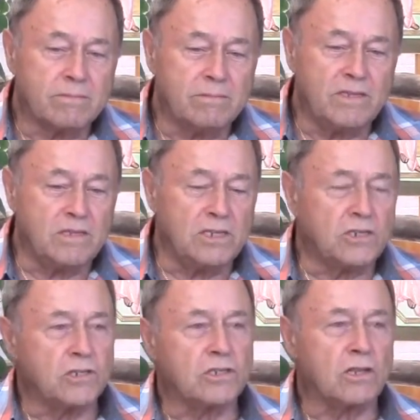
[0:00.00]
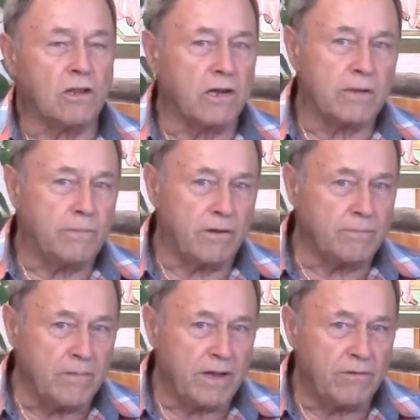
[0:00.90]
they teach us a lot about
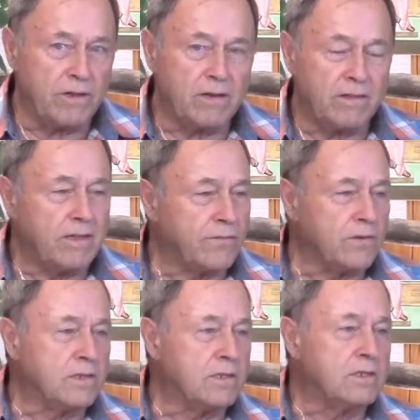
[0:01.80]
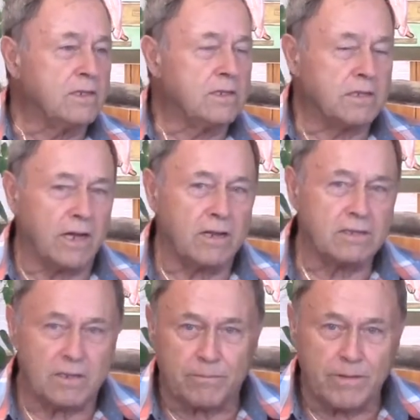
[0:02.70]
Mary and the different
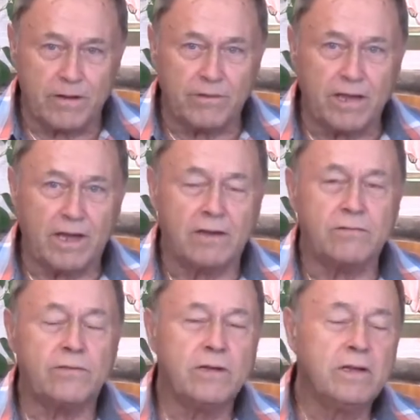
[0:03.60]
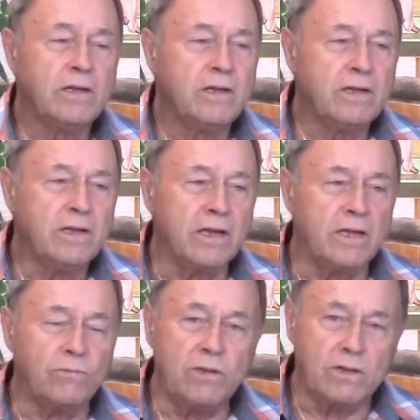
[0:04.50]
titles that Mary have,
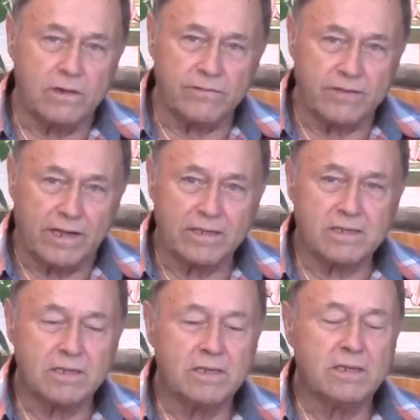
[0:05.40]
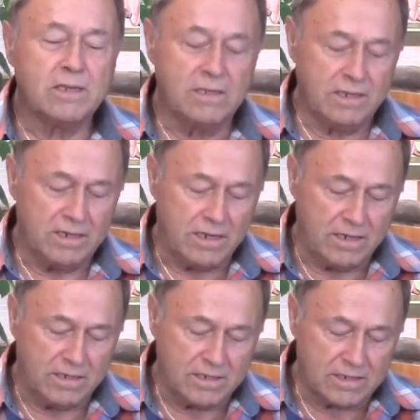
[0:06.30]
and we love that.
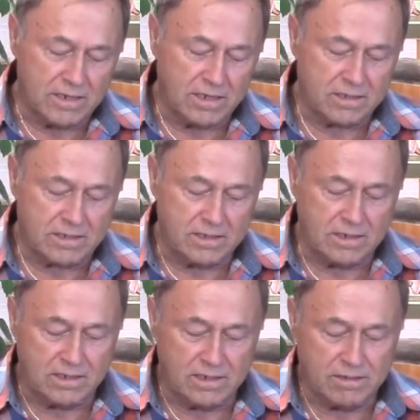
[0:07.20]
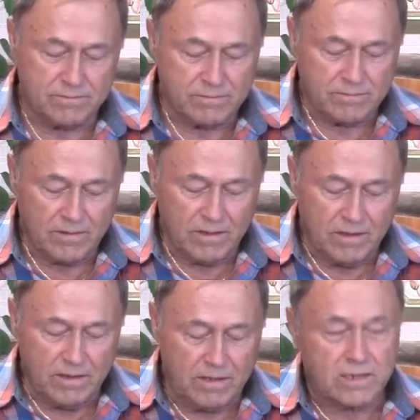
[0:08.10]
And it's not uh,
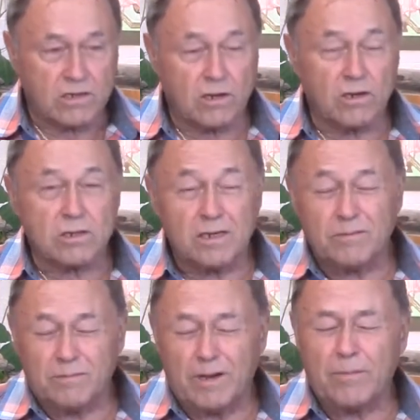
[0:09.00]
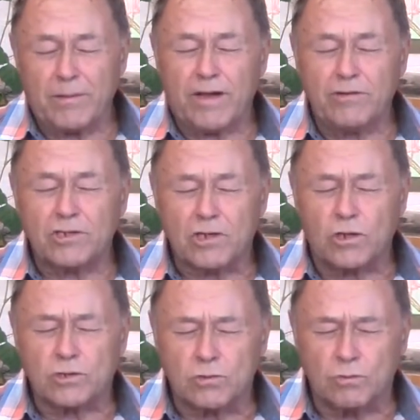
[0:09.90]
Yes, of uh, my parish
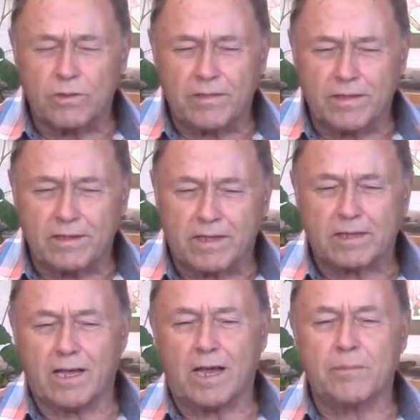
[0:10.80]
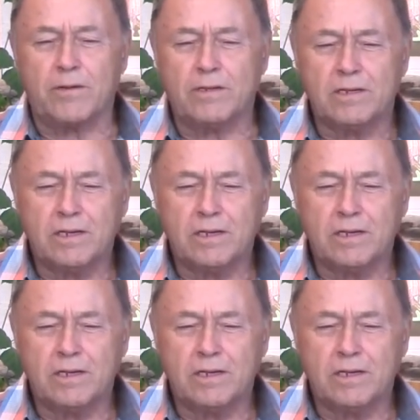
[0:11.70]
also, one thing that happened,